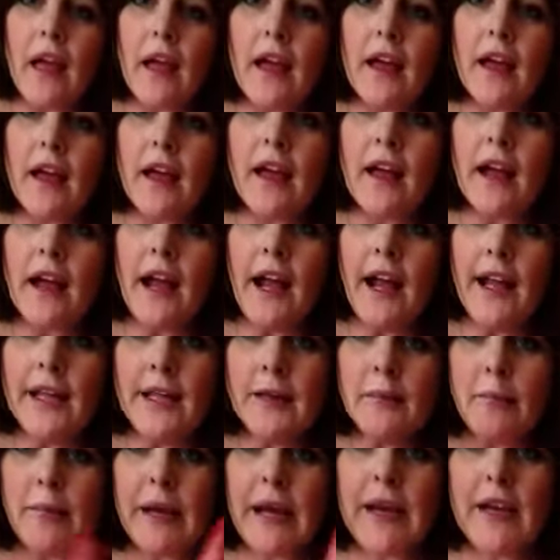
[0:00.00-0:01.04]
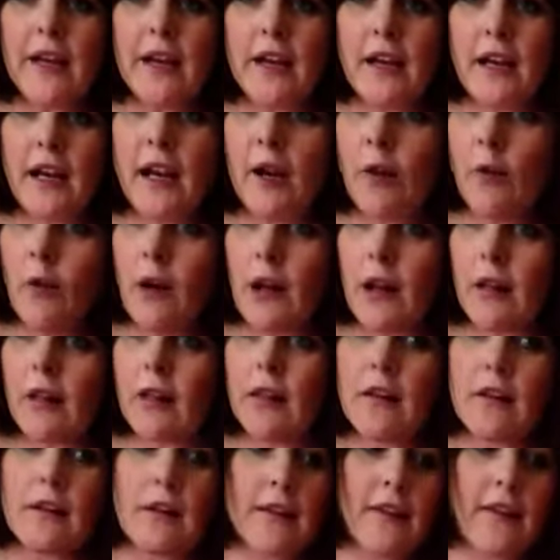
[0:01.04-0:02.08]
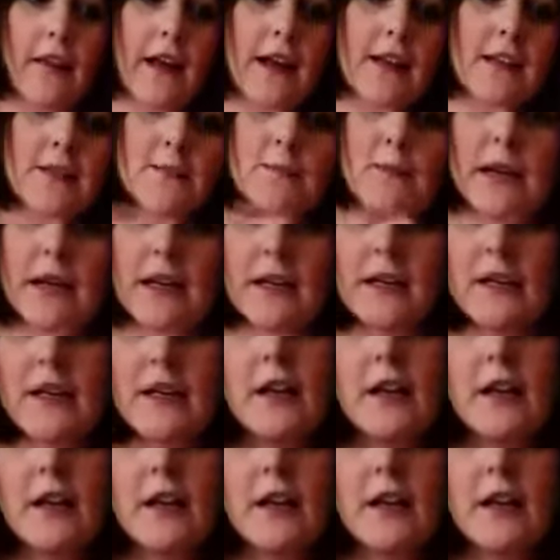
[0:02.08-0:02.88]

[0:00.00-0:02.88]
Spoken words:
ink pen and inkwell. That's my